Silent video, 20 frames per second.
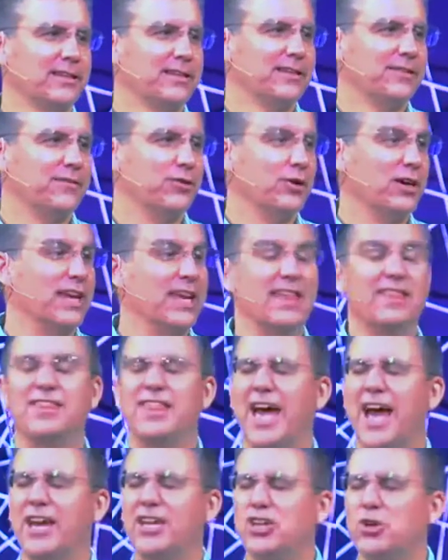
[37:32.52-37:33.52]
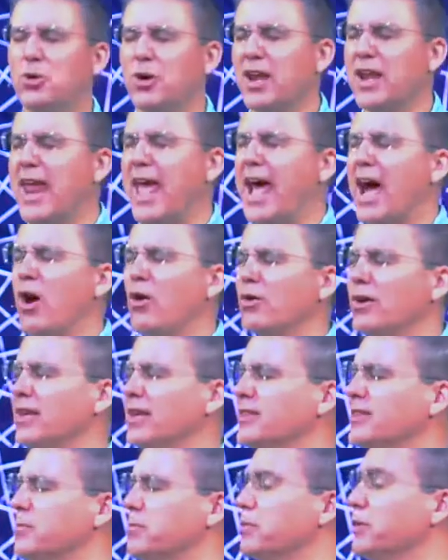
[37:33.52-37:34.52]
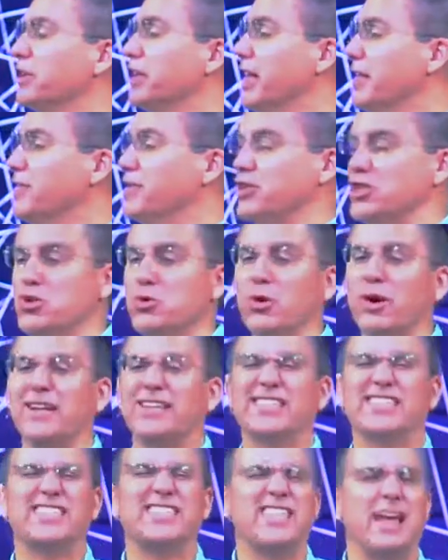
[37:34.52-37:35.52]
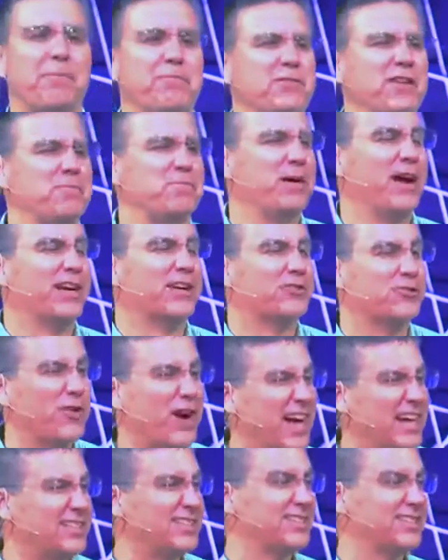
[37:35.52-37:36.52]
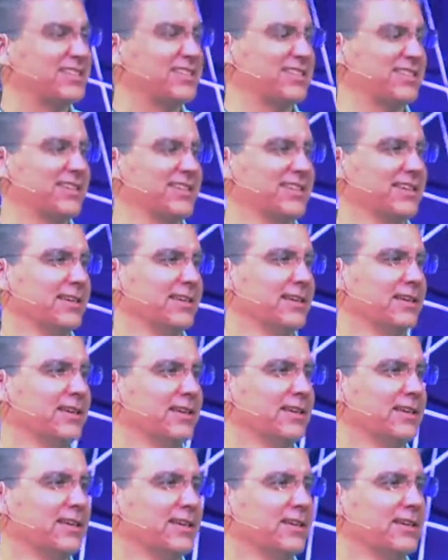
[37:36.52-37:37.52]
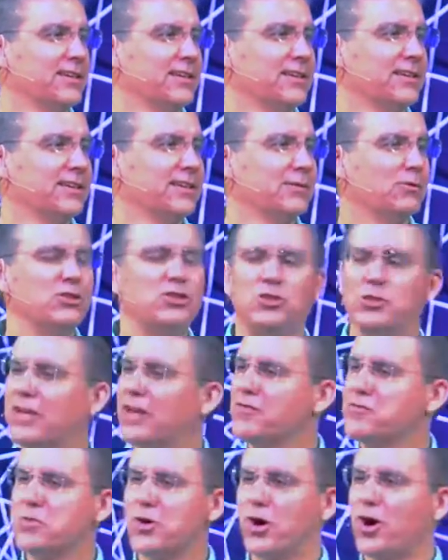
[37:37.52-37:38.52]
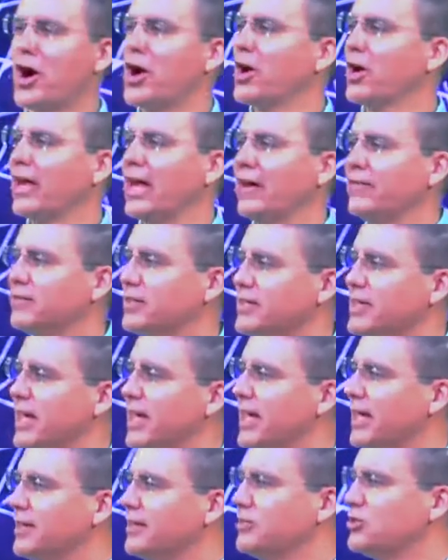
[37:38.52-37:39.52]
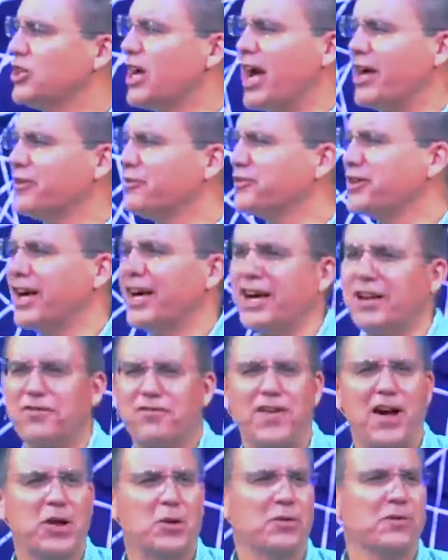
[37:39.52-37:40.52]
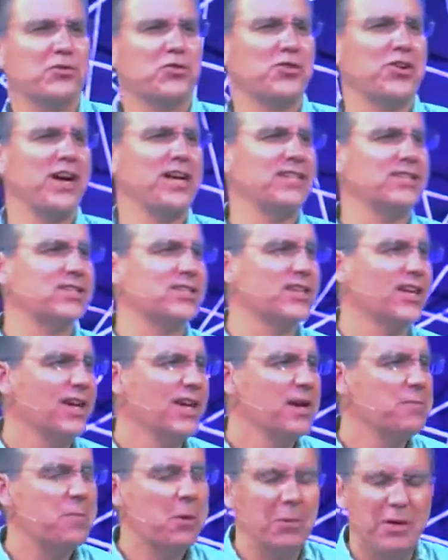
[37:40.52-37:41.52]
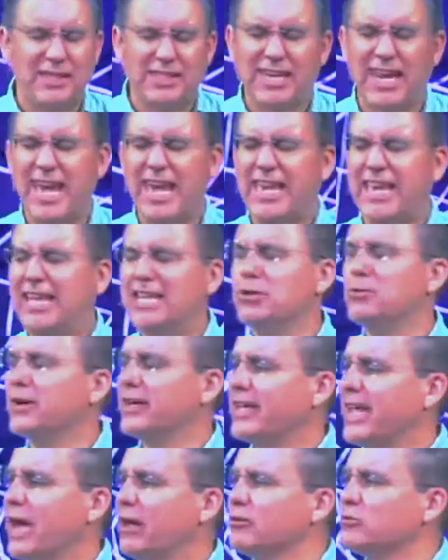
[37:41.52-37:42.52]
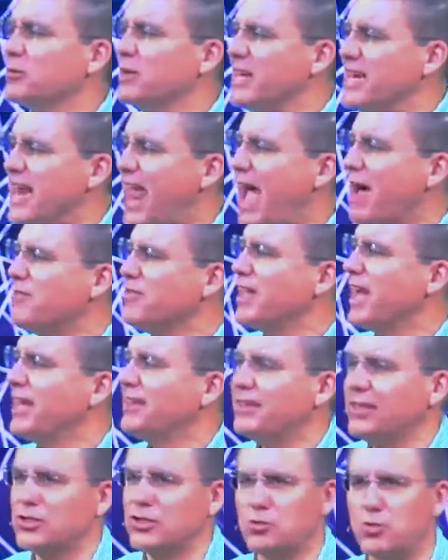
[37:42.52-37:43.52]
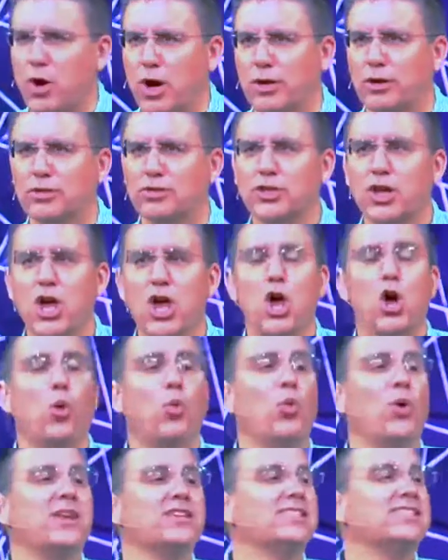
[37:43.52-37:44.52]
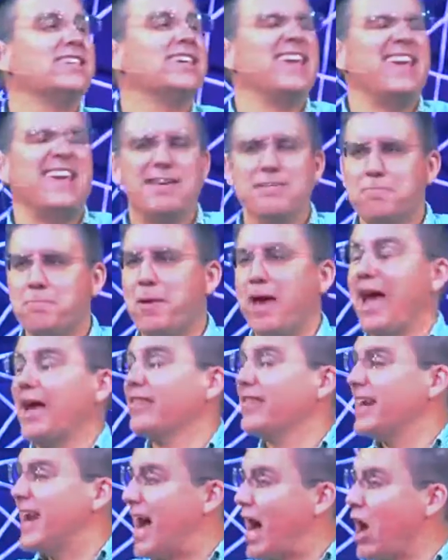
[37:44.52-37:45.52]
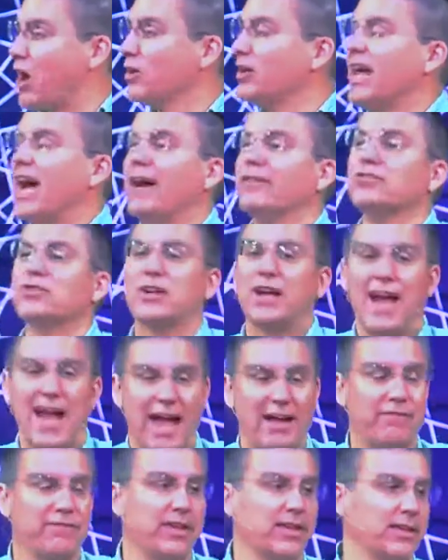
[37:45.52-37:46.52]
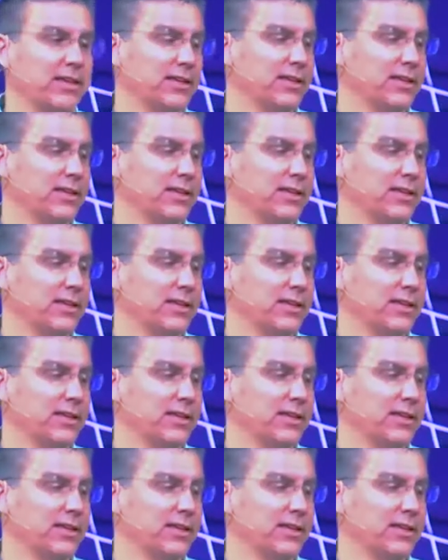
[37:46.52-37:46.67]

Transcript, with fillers: For in that, you are now in the beloved. You are accepted by Christ. Would you give him your heart and life today? Child of God, follower of Christ, may we take into account as we navigate these waters what is the impact that our lives are having